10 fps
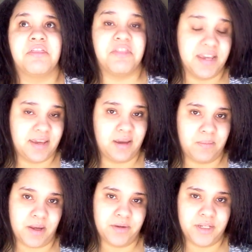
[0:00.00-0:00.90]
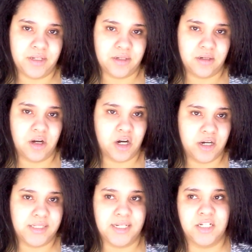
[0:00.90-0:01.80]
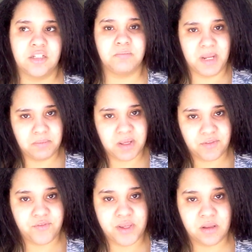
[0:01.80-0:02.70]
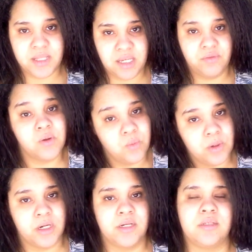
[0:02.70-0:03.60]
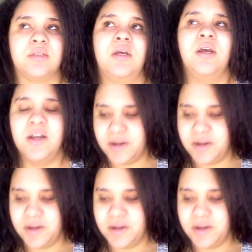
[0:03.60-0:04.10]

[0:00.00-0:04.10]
Thinking about it hurt. And it just made me feel even worse.